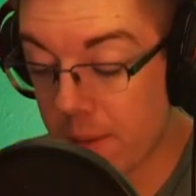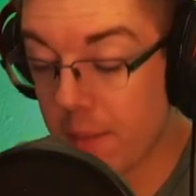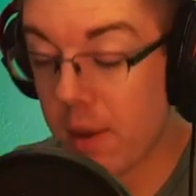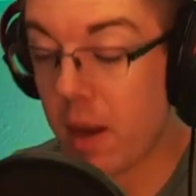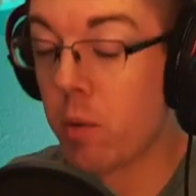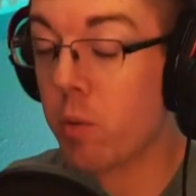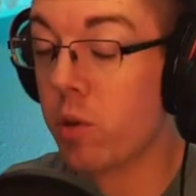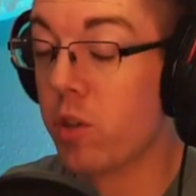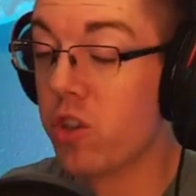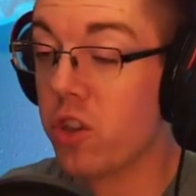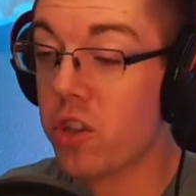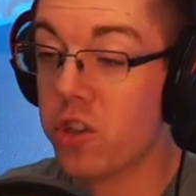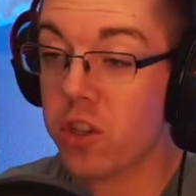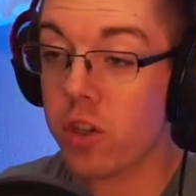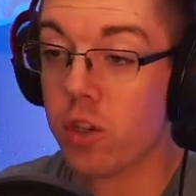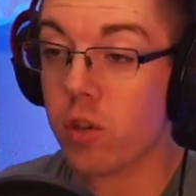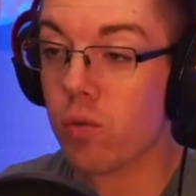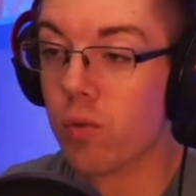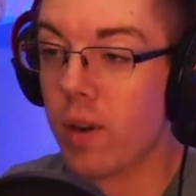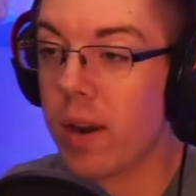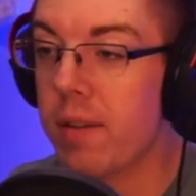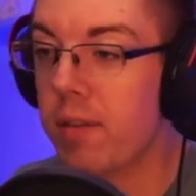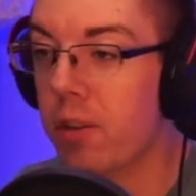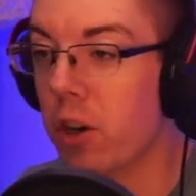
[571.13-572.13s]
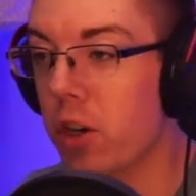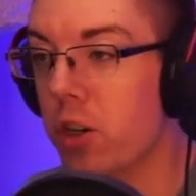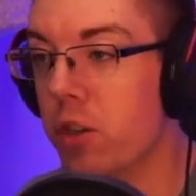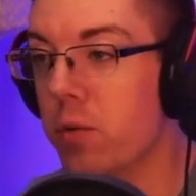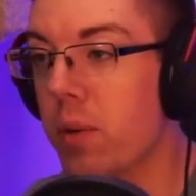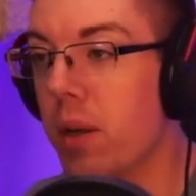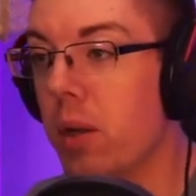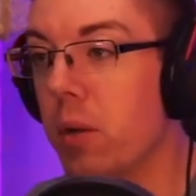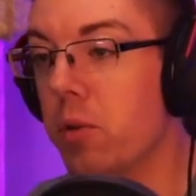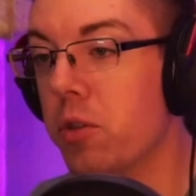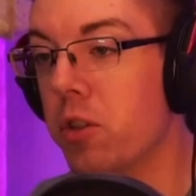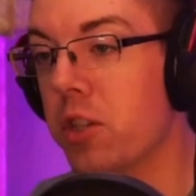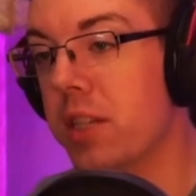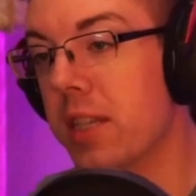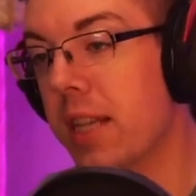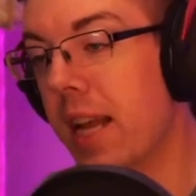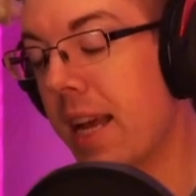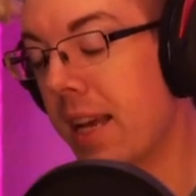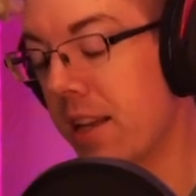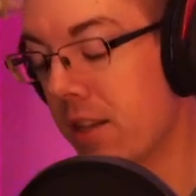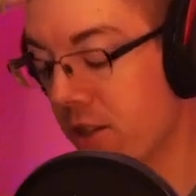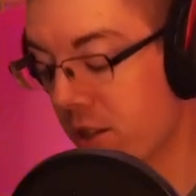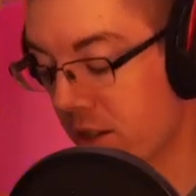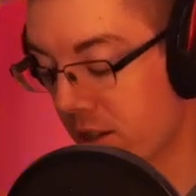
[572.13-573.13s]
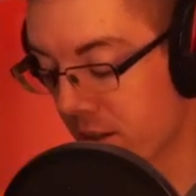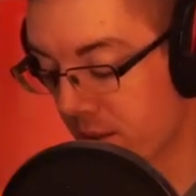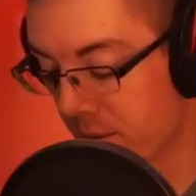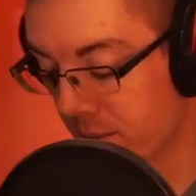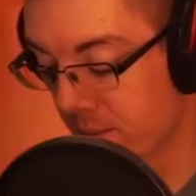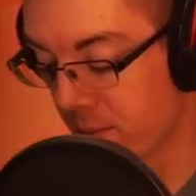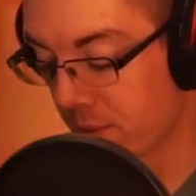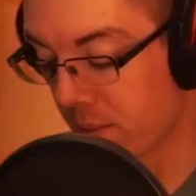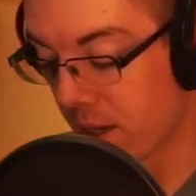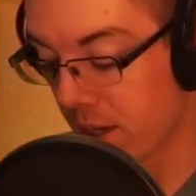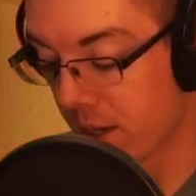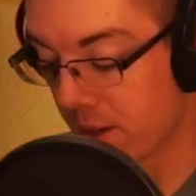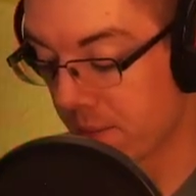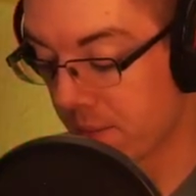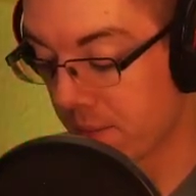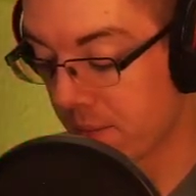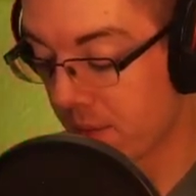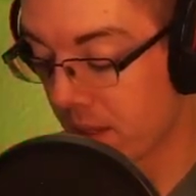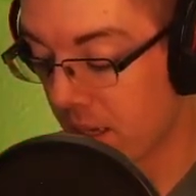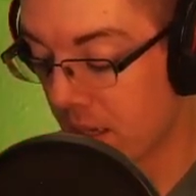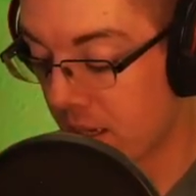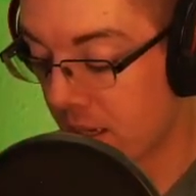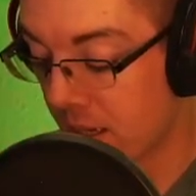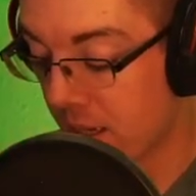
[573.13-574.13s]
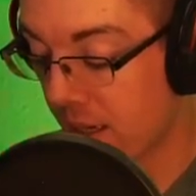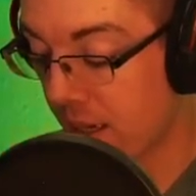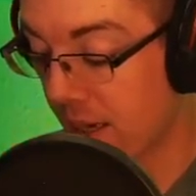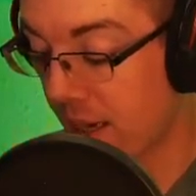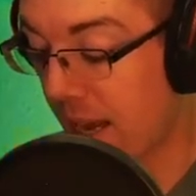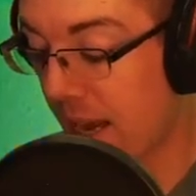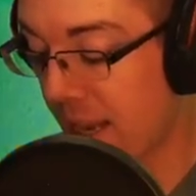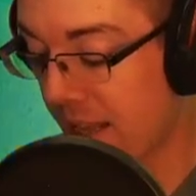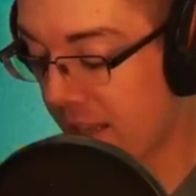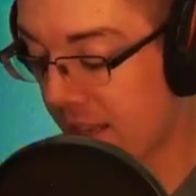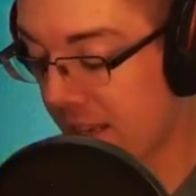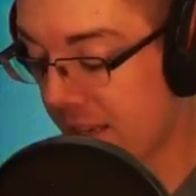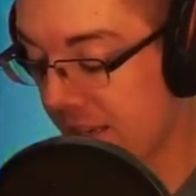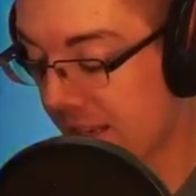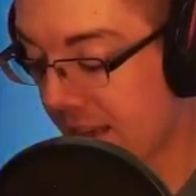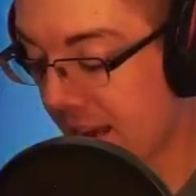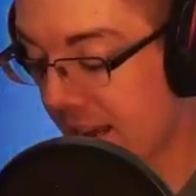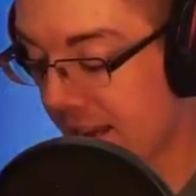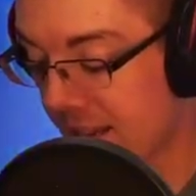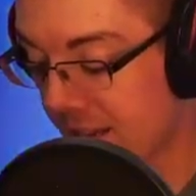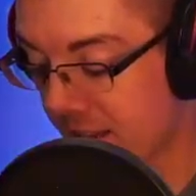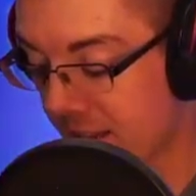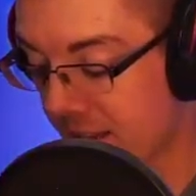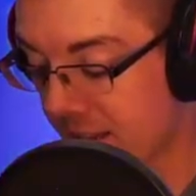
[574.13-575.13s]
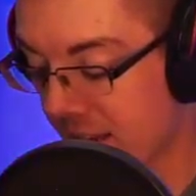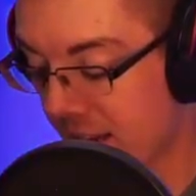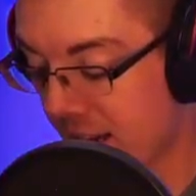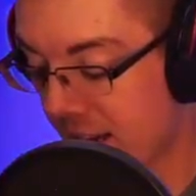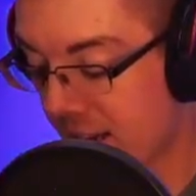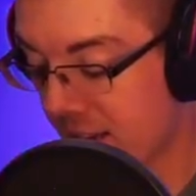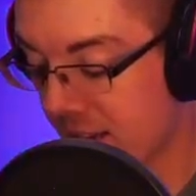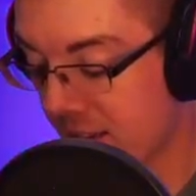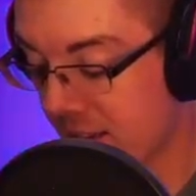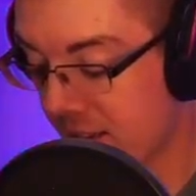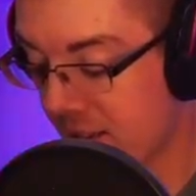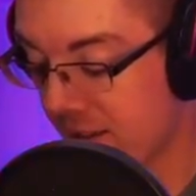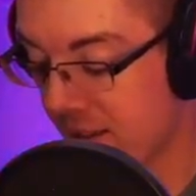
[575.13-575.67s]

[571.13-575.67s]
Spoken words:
out with just a graveyard spell, which is nice. But not these guys. These guys